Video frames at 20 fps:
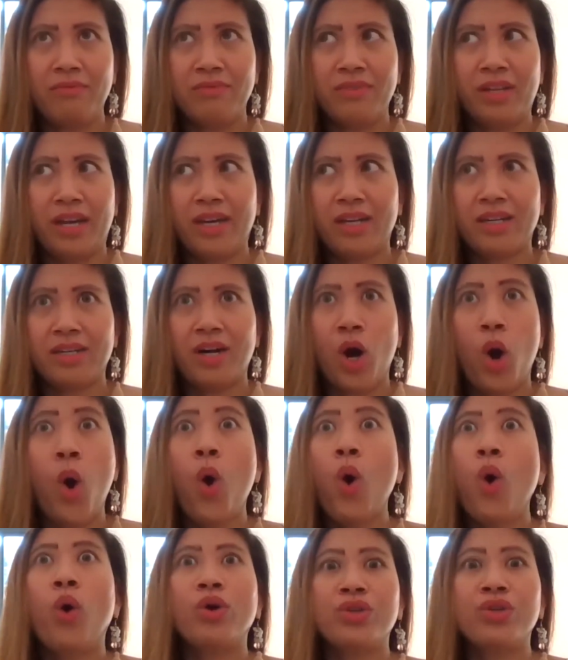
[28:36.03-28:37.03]
like a
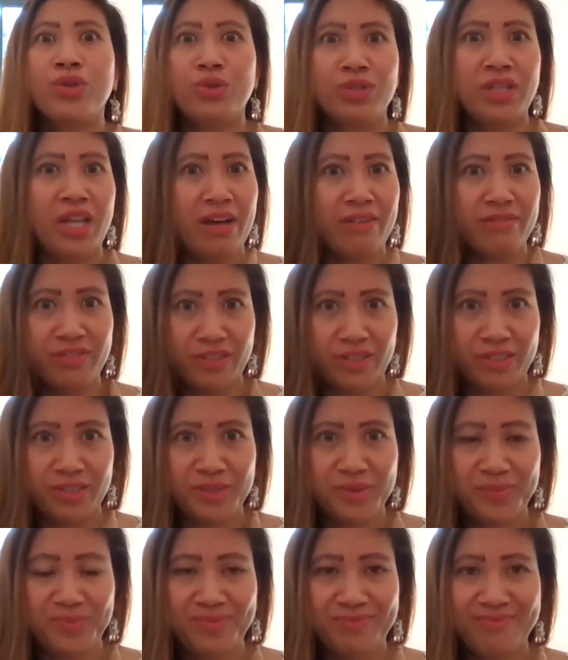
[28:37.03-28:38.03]
whole new
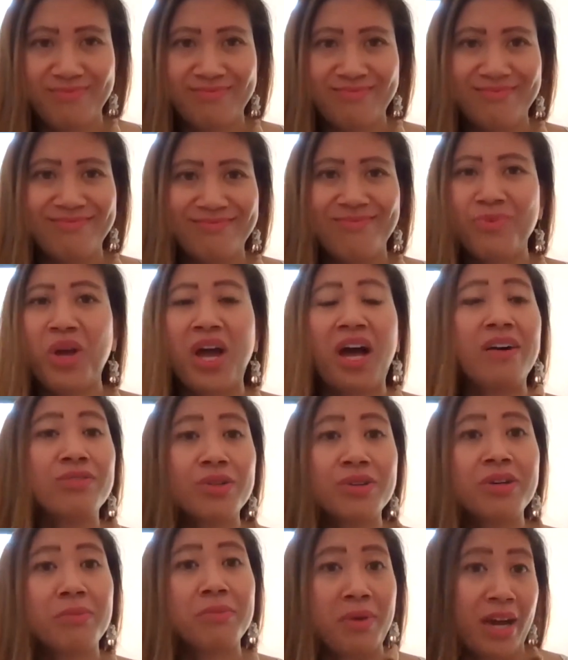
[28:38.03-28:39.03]
level we have
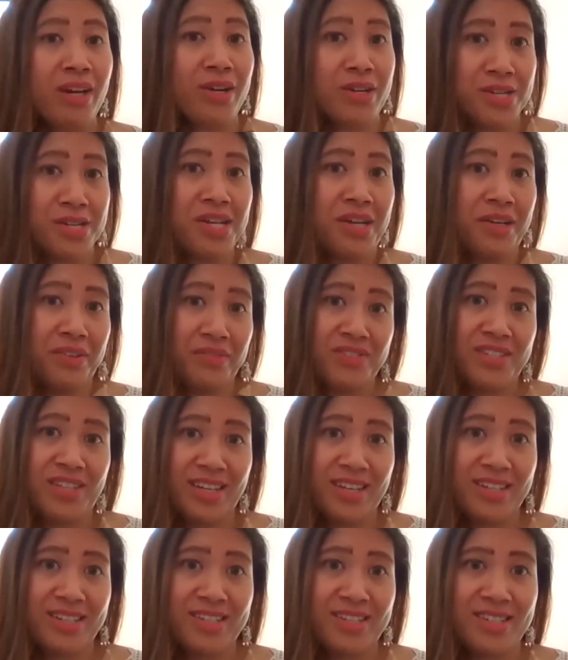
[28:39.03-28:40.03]
to remind ourselves
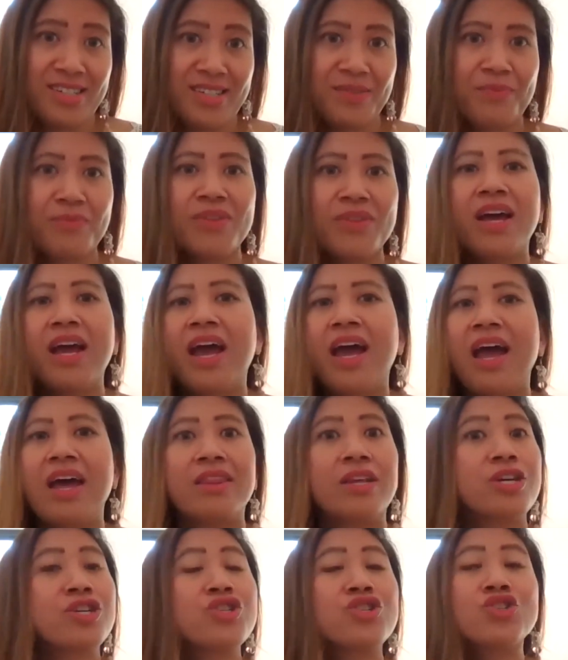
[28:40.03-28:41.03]
this
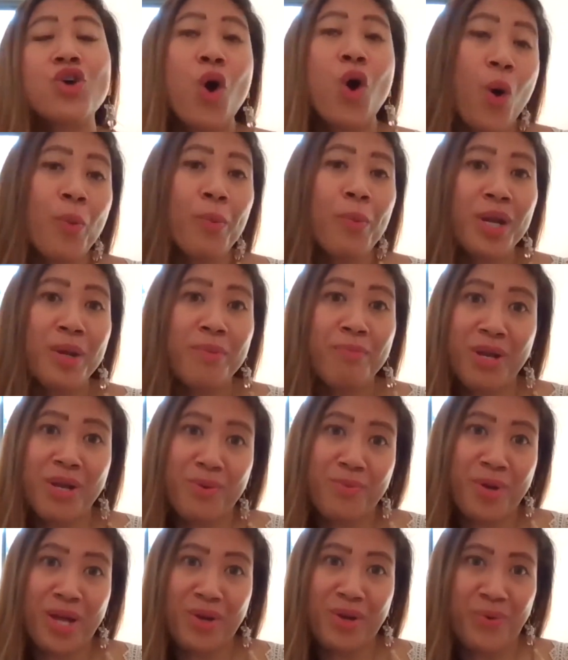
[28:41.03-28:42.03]
and there's so many,
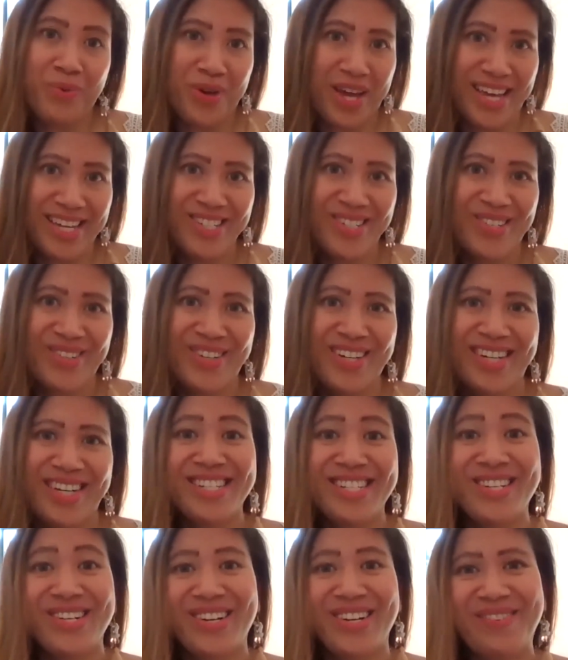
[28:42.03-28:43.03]
many, many ways to
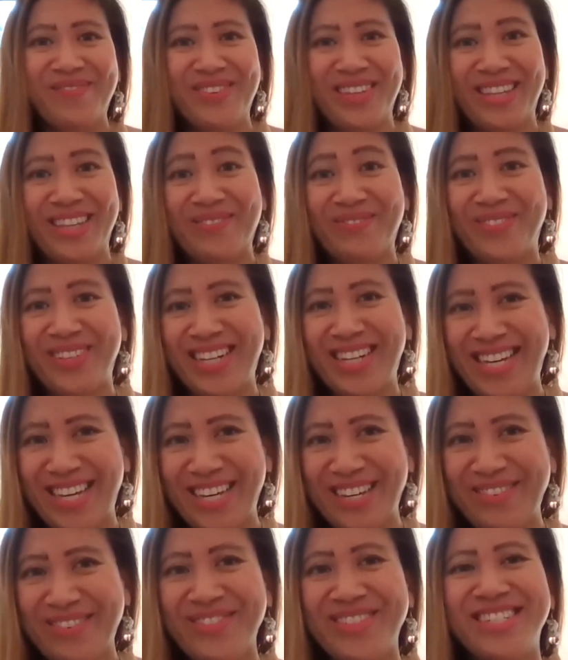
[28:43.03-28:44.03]
release your limiting
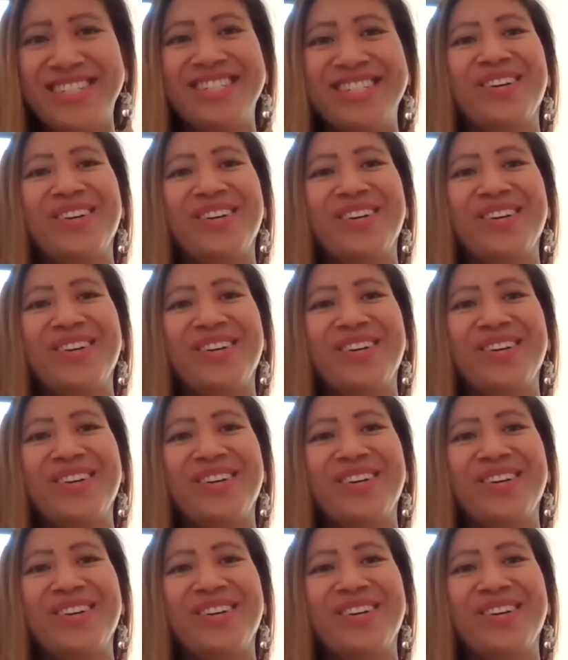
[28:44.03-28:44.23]
beliefs.